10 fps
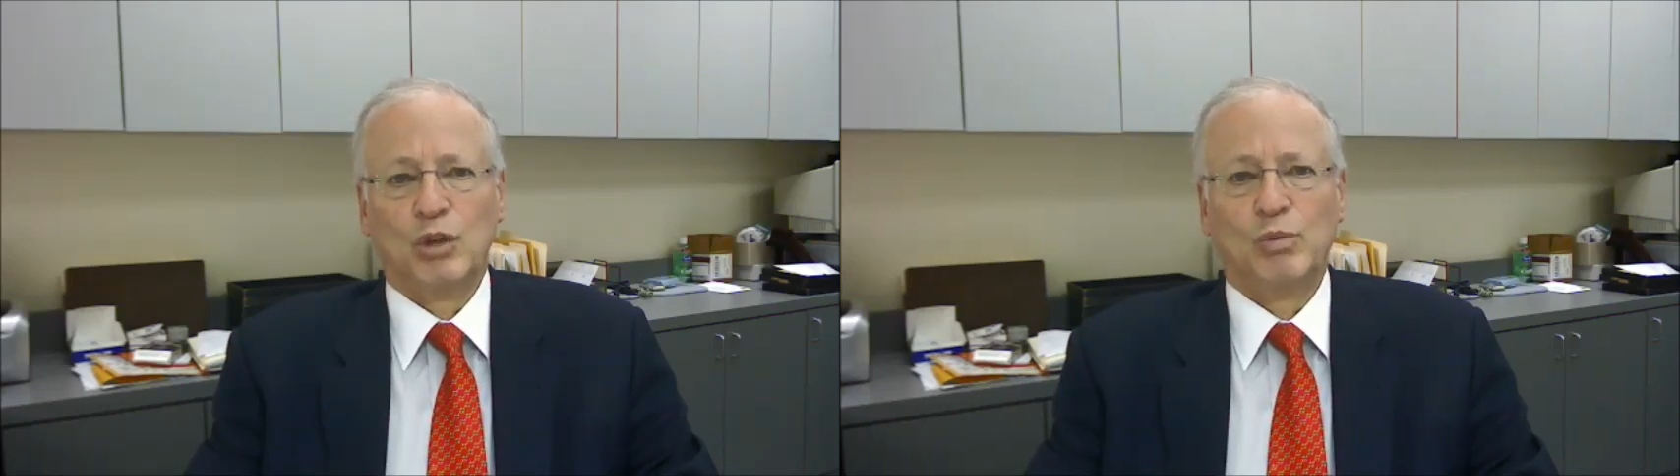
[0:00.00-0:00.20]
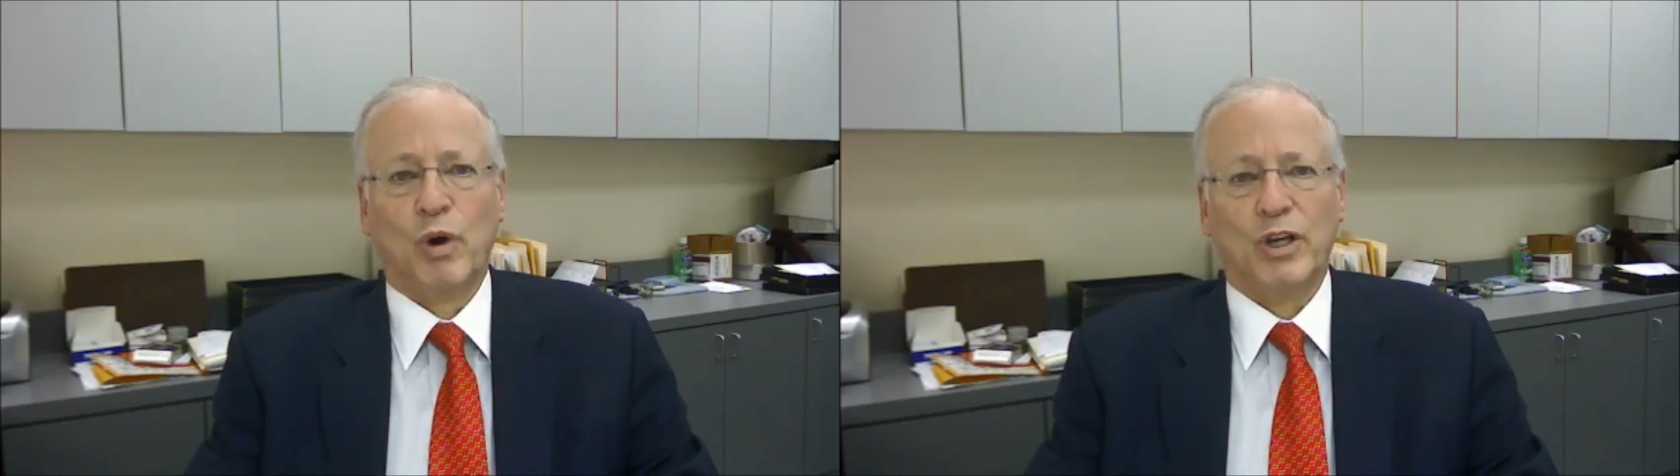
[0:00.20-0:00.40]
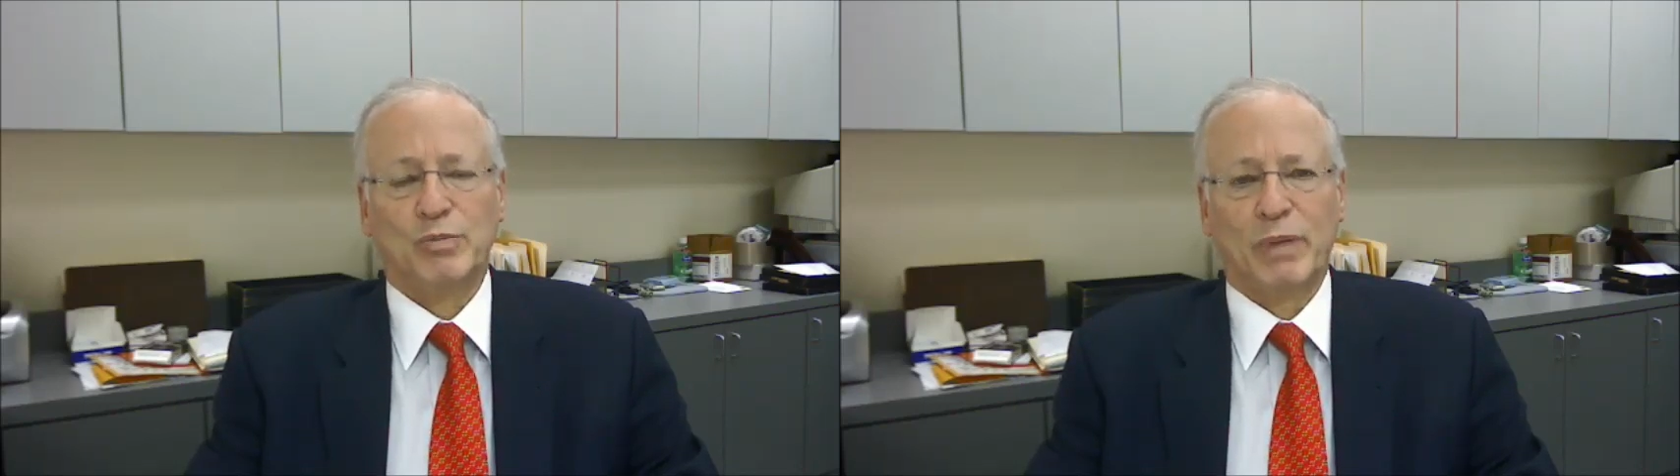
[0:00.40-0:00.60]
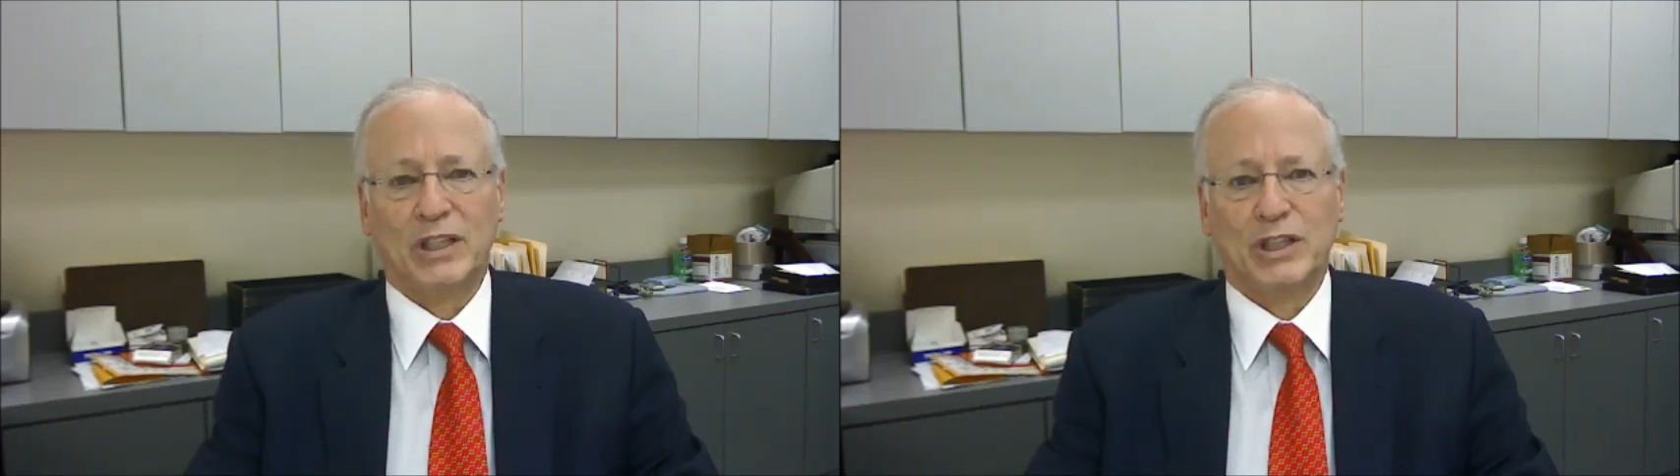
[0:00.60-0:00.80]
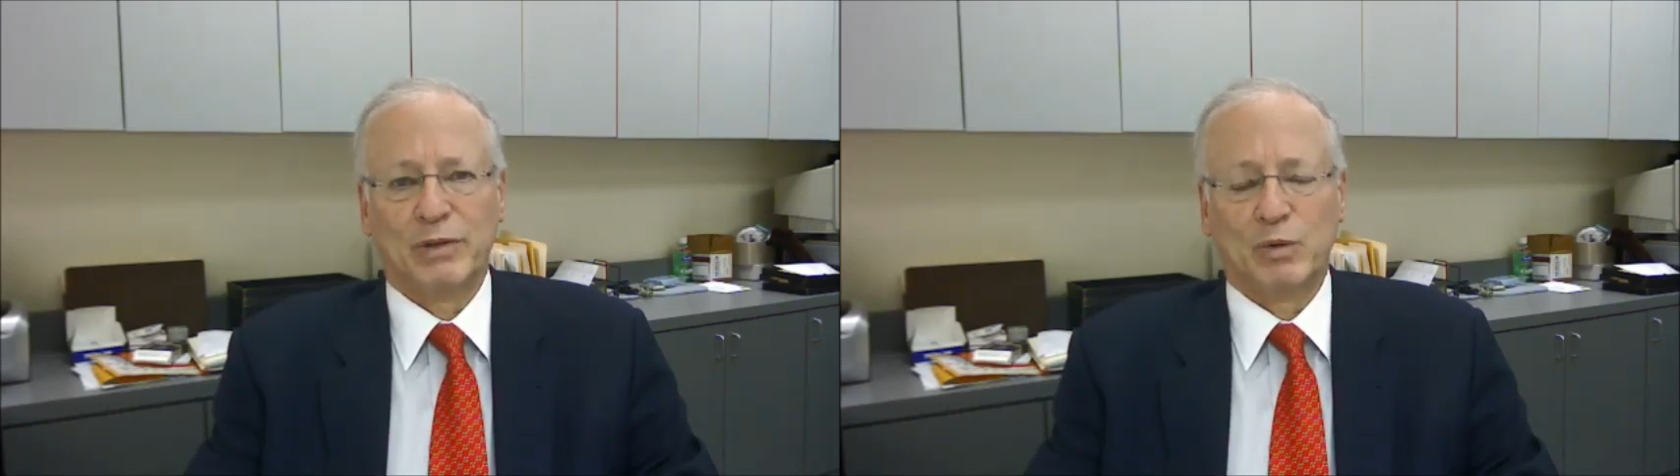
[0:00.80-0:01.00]
the more
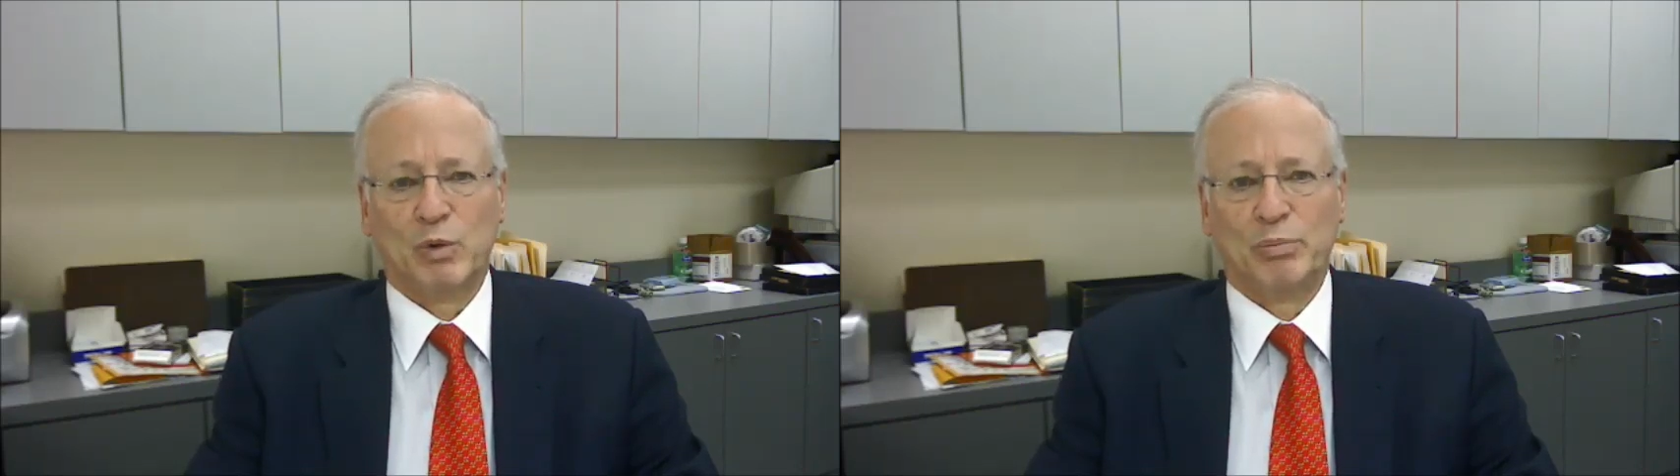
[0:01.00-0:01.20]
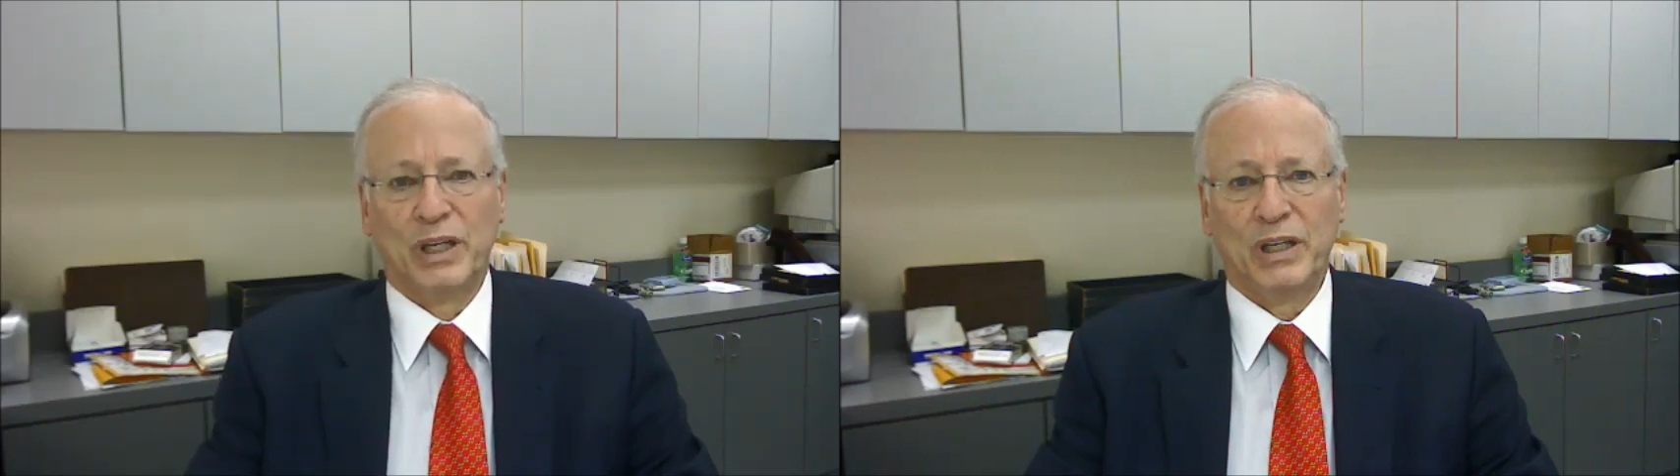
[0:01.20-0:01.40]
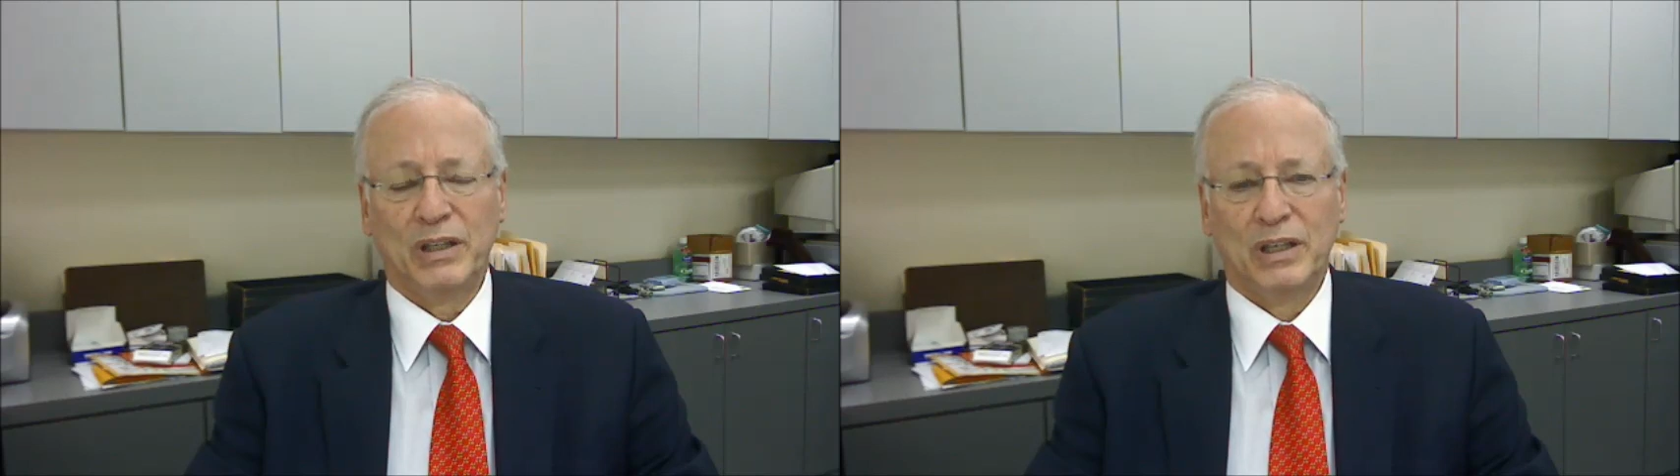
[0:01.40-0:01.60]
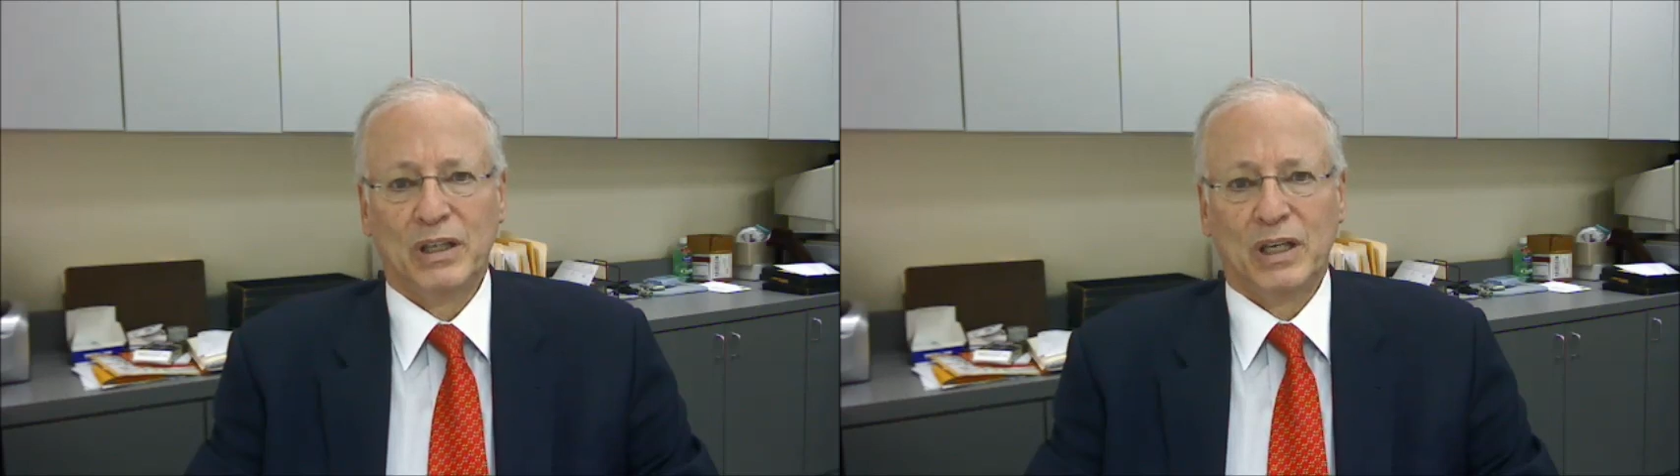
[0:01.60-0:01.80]
expensive it will be,